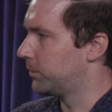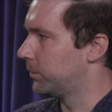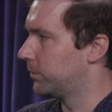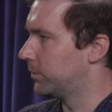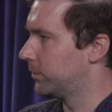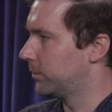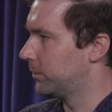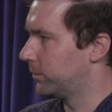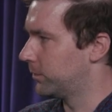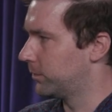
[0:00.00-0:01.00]

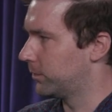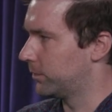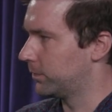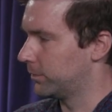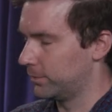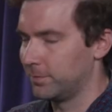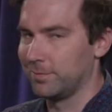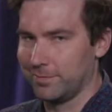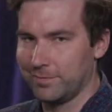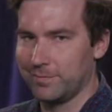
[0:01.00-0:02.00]

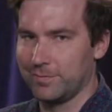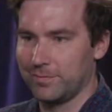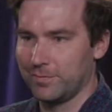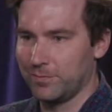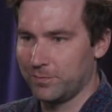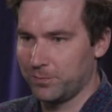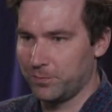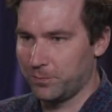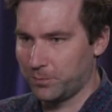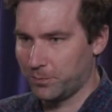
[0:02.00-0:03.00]

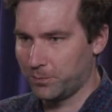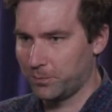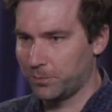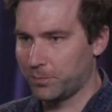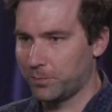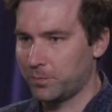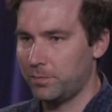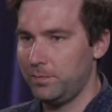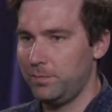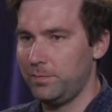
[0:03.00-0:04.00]

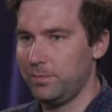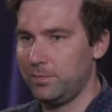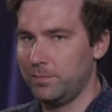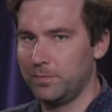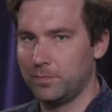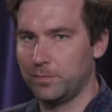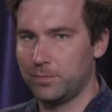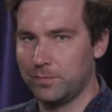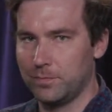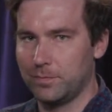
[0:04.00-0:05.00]

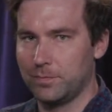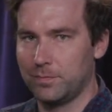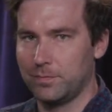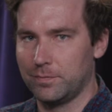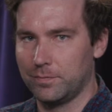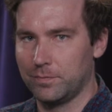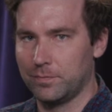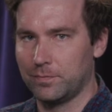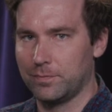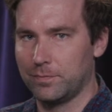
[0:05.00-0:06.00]

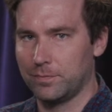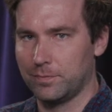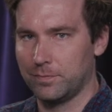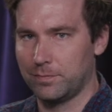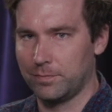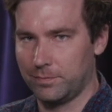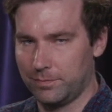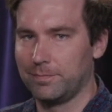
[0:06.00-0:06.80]
The person shown says nothing.